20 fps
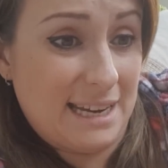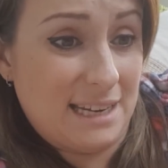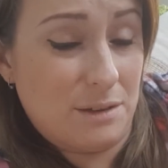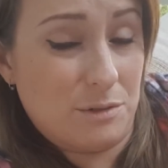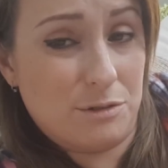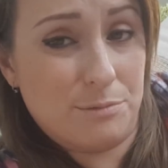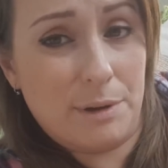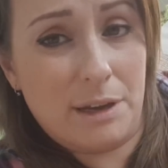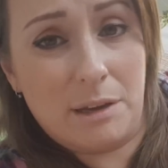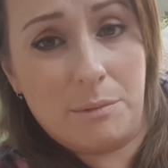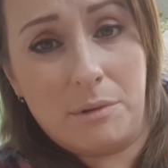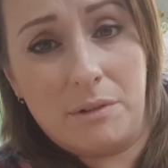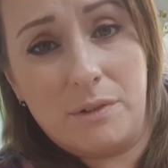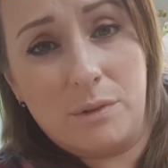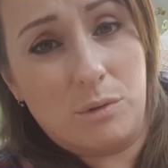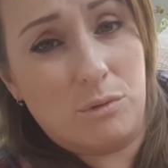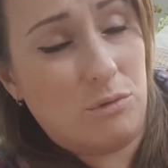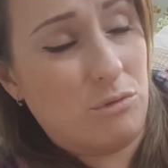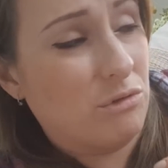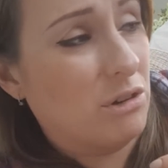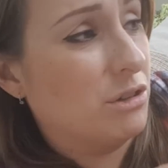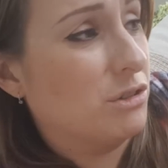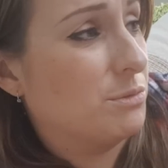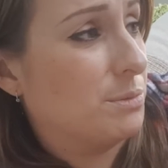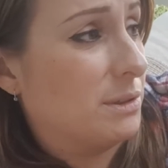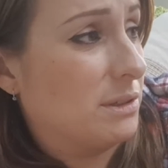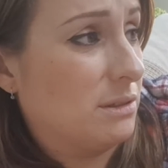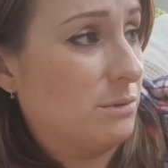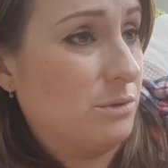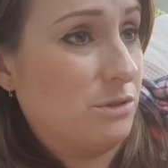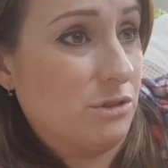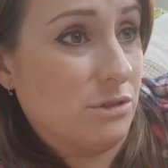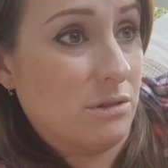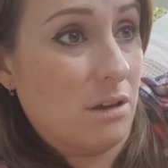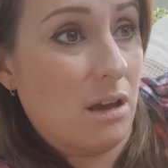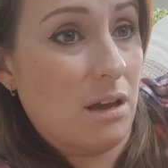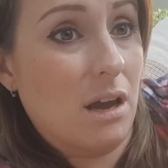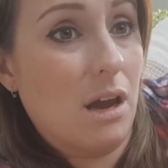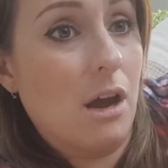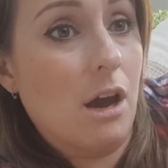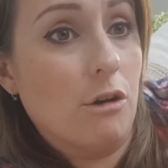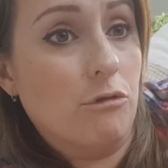and it was making me feel gross because it was just like